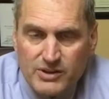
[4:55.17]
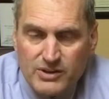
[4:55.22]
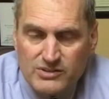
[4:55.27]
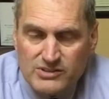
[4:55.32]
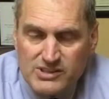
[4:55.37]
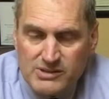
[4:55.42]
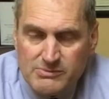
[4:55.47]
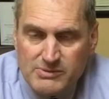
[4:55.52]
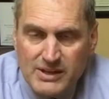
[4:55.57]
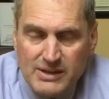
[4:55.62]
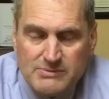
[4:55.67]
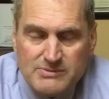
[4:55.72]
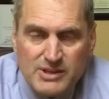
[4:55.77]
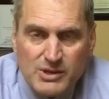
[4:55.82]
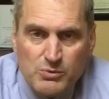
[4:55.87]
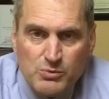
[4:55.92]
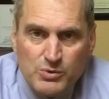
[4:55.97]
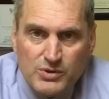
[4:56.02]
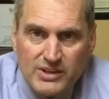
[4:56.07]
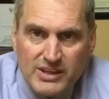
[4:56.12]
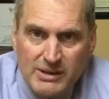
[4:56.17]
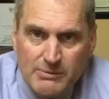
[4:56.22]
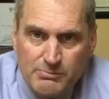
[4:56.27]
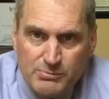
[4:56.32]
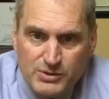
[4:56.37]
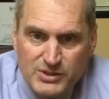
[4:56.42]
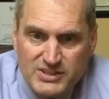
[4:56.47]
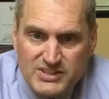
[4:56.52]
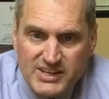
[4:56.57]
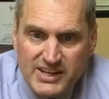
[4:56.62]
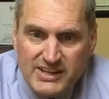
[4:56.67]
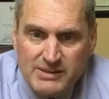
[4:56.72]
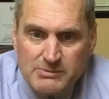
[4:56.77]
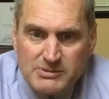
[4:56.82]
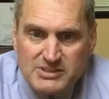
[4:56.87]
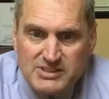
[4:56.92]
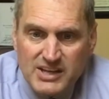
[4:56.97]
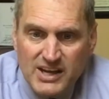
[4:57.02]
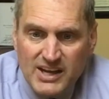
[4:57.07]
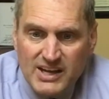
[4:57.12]
sometimes they really appreciate a
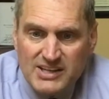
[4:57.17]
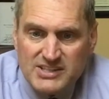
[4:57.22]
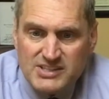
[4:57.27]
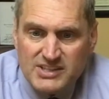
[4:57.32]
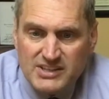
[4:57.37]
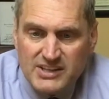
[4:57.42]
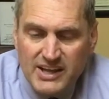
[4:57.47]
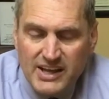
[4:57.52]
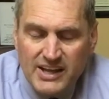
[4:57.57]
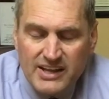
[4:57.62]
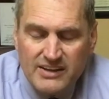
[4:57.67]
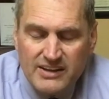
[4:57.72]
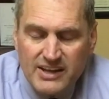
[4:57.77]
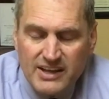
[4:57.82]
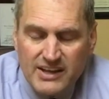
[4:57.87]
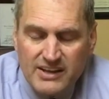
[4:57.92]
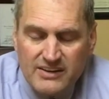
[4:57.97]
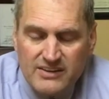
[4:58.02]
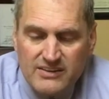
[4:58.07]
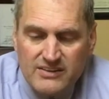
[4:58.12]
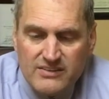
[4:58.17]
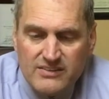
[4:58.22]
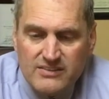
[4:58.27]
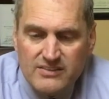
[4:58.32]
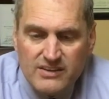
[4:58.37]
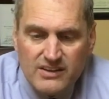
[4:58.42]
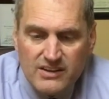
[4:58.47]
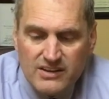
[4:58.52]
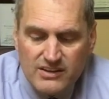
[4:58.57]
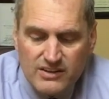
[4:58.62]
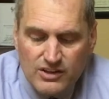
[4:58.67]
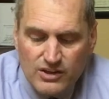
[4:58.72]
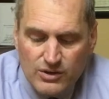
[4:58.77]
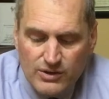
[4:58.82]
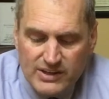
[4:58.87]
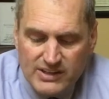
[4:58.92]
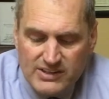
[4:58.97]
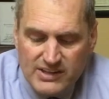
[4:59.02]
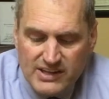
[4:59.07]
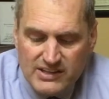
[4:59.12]
massage, and
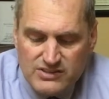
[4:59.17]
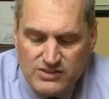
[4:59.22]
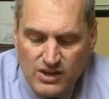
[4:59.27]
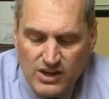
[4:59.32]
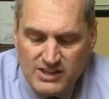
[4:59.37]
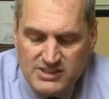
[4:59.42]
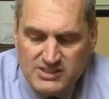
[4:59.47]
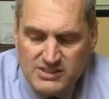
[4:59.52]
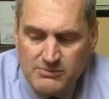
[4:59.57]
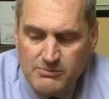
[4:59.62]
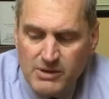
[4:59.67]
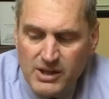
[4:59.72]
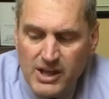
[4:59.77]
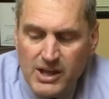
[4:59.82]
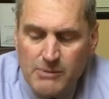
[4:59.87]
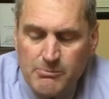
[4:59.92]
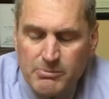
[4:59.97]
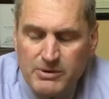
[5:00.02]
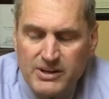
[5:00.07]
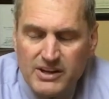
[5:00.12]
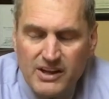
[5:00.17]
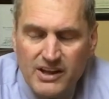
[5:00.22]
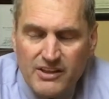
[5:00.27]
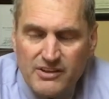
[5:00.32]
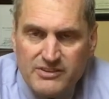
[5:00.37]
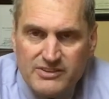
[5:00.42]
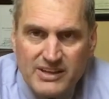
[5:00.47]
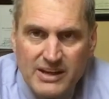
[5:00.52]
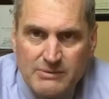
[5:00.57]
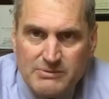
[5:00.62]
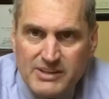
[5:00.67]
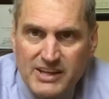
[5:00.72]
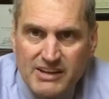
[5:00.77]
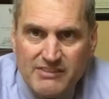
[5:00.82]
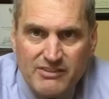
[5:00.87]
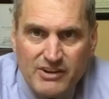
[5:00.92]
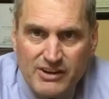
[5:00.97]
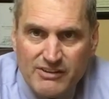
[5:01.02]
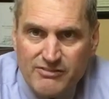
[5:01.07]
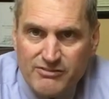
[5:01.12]
it's awesome, but other times they
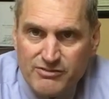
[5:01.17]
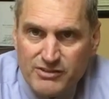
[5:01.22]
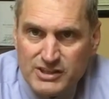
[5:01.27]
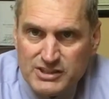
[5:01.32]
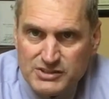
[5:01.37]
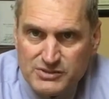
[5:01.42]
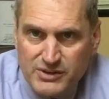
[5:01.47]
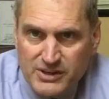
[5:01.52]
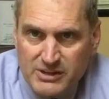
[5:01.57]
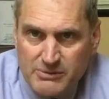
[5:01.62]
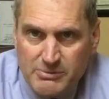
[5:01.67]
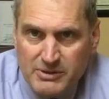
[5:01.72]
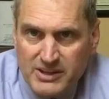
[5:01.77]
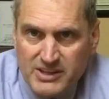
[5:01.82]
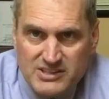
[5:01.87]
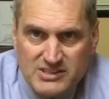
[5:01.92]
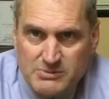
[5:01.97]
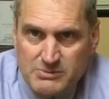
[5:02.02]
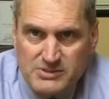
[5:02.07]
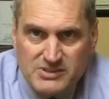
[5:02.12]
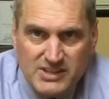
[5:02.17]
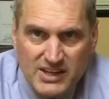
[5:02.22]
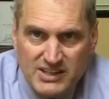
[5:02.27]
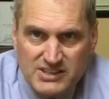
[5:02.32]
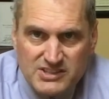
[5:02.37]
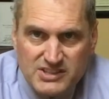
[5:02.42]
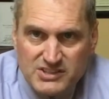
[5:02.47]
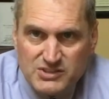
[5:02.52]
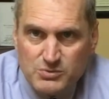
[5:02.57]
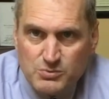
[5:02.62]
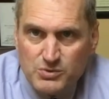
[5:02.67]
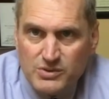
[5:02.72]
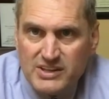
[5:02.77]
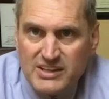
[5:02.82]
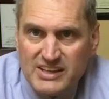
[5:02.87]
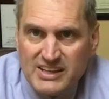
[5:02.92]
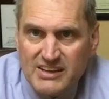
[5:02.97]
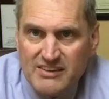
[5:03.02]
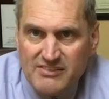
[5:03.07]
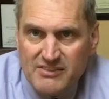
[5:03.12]
get very frustrated because the massage doesn't really
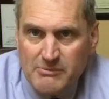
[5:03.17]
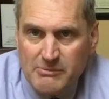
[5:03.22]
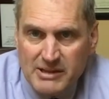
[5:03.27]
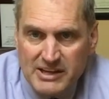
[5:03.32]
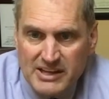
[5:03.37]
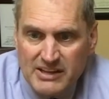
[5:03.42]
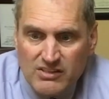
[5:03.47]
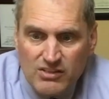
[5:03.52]
give them any